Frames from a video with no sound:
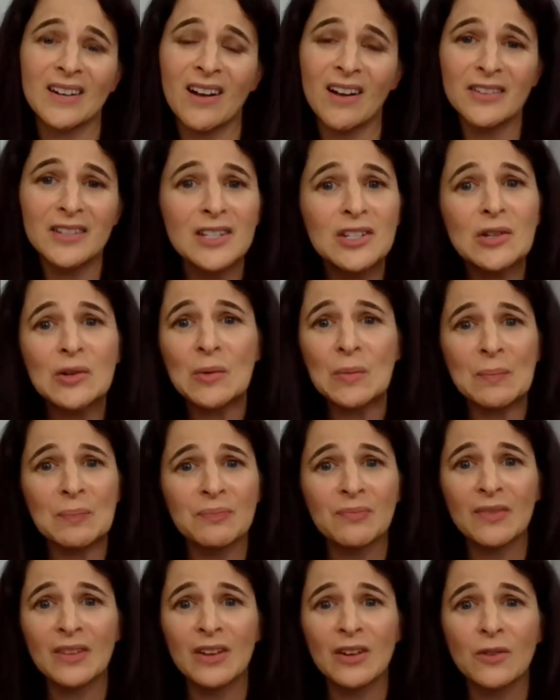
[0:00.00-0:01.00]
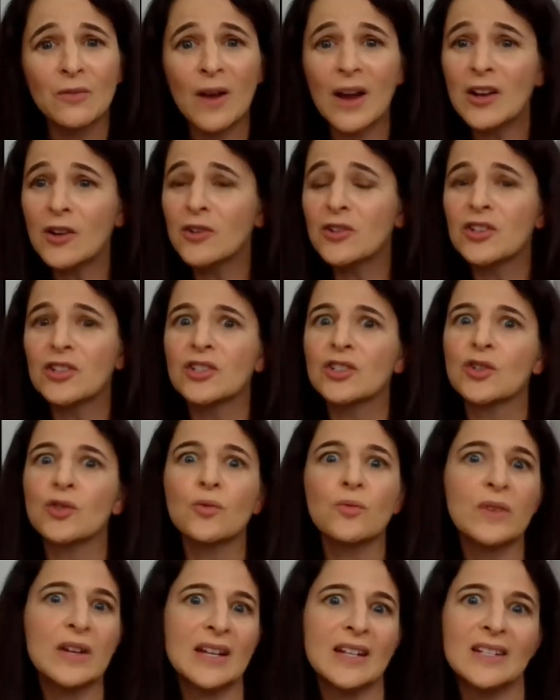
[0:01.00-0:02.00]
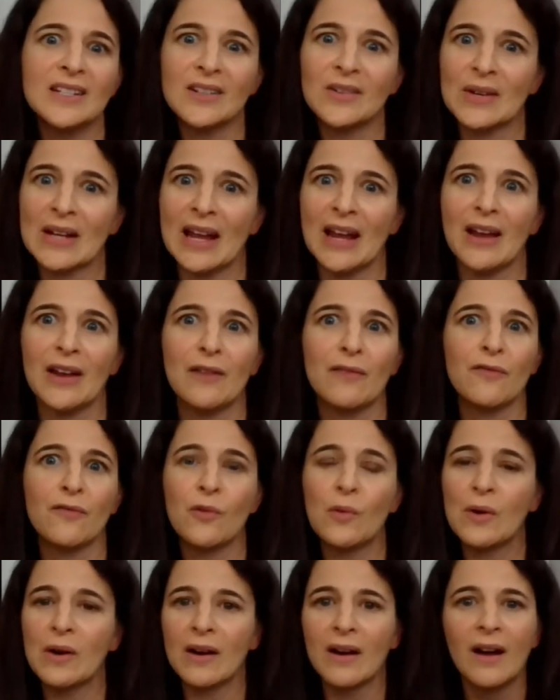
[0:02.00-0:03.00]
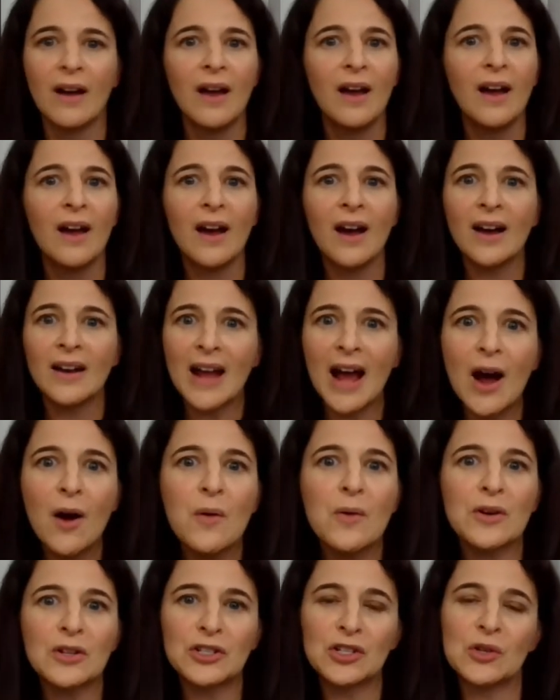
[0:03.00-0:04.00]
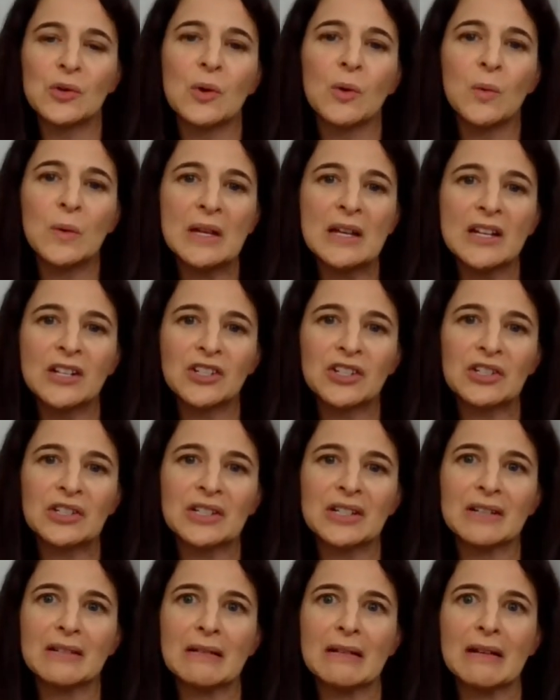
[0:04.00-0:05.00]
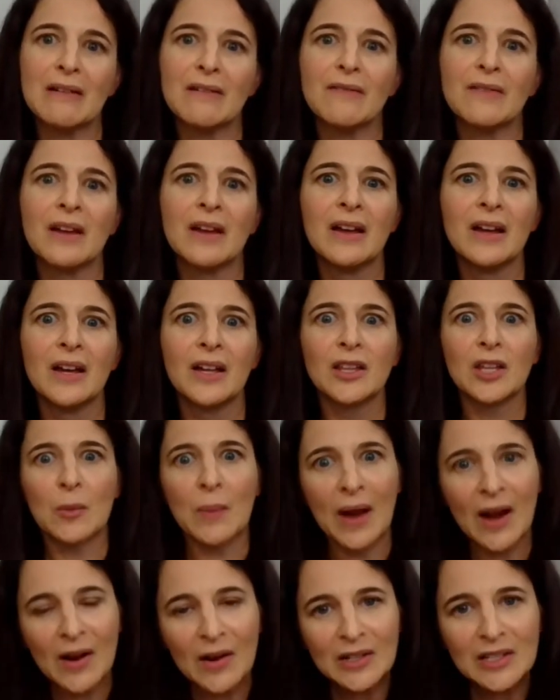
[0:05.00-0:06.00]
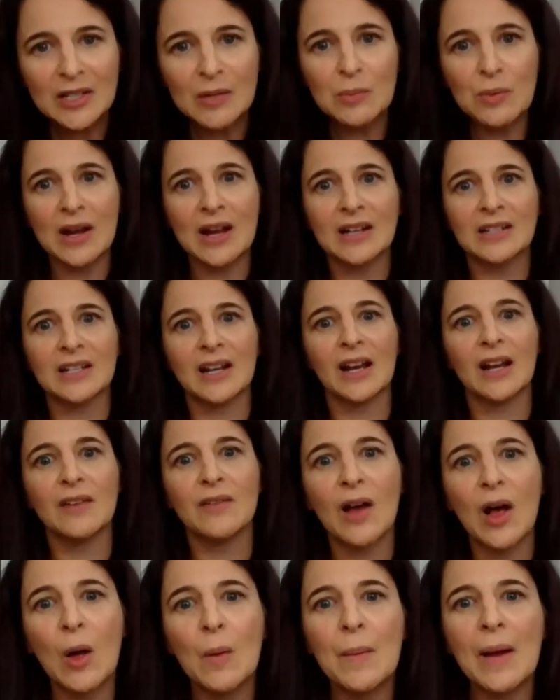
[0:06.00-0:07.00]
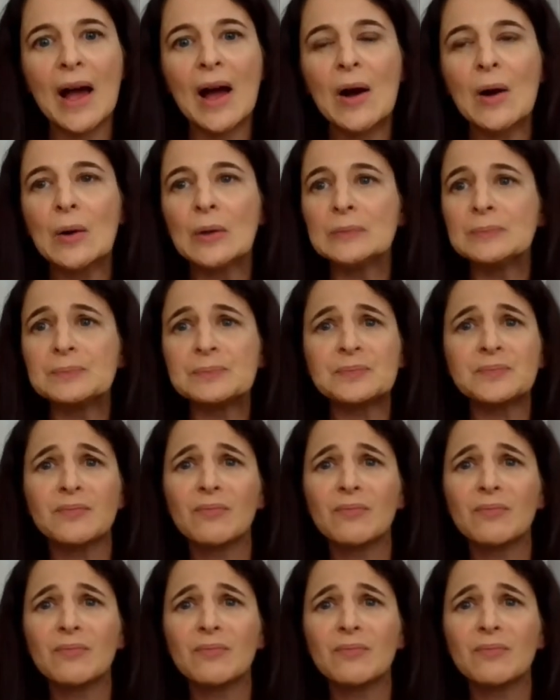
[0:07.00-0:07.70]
kid on Zoom, right? Or just to read to a kid for an hour or two a week, just to give their parents a break, to kind of help out.